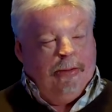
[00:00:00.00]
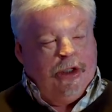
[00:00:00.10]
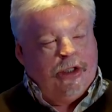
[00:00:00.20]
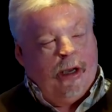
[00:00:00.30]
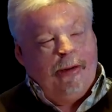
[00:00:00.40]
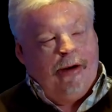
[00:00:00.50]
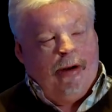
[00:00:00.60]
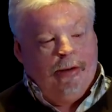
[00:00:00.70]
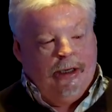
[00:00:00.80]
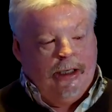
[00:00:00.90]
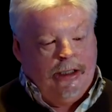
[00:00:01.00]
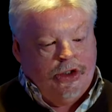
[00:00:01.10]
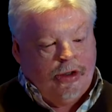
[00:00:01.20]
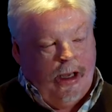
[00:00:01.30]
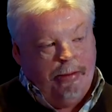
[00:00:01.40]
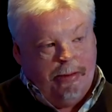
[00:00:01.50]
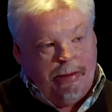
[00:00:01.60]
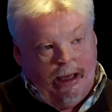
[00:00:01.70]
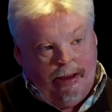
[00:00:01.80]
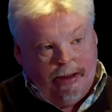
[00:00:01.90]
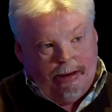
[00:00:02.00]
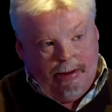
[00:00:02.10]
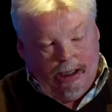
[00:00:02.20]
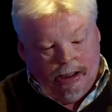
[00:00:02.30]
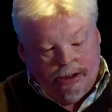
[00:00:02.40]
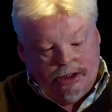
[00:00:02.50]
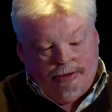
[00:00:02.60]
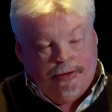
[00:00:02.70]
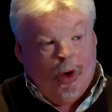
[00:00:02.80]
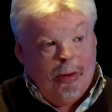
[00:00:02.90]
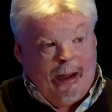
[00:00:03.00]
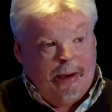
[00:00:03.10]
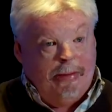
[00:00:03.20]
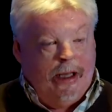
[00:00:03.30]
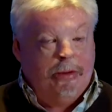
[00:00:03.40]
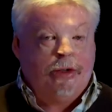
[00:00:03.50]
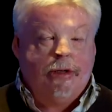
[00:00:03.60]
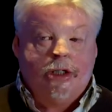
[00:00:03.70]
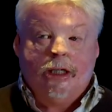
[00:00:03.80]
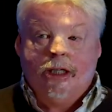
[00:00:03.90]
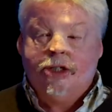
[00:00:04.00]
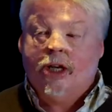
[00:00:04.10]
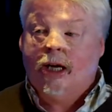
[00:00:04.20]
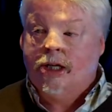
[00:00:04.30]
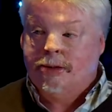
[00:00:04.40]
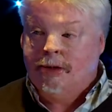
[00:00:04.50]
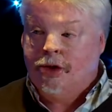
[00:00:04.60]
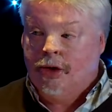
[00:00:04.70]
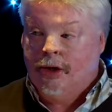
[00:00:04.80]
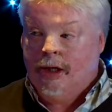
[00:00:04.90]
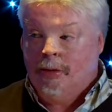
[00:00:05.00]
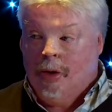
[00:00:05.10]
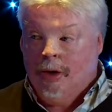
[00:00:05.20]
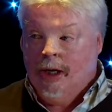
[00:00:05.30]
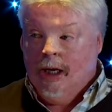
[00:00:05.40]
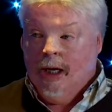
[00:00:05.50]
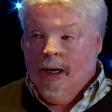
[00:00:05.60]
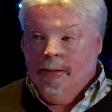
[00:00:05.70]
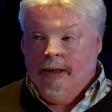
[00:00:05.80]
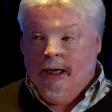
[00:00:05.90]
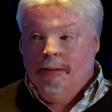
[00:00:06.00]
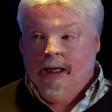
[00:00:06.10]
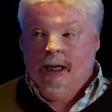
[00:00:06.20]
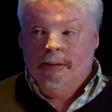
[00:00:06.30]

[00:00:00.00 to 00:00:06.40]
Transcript: and I'm just coming around, and I'll describe the bay that I'm in, because it's a four-man bay. It was originally designed as a maternity ward, but then it